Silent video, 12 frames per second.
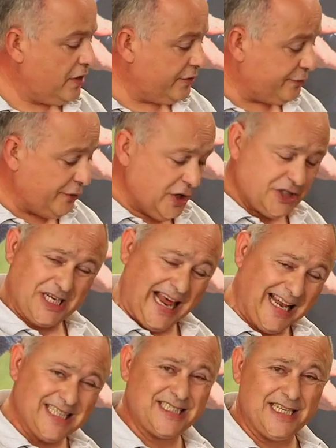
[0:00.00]
The
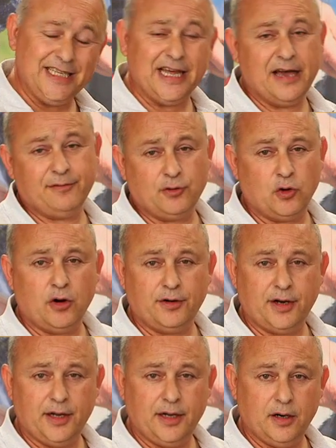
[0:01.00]
functionality therefore
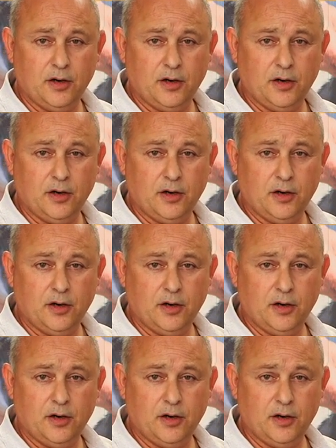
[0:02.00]
on